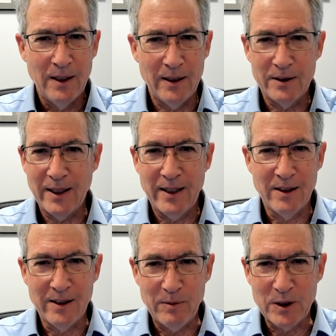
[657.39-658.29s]

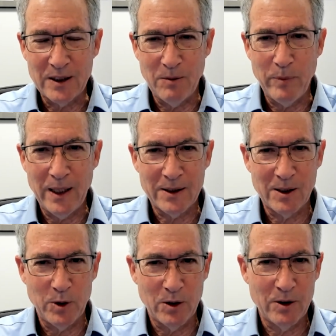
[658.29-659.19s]
LLMs is
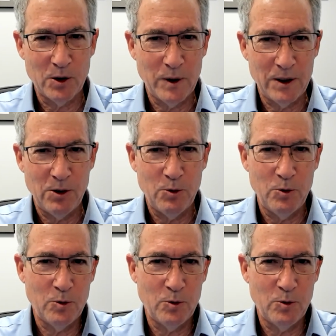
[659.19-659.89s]
impossible, because once you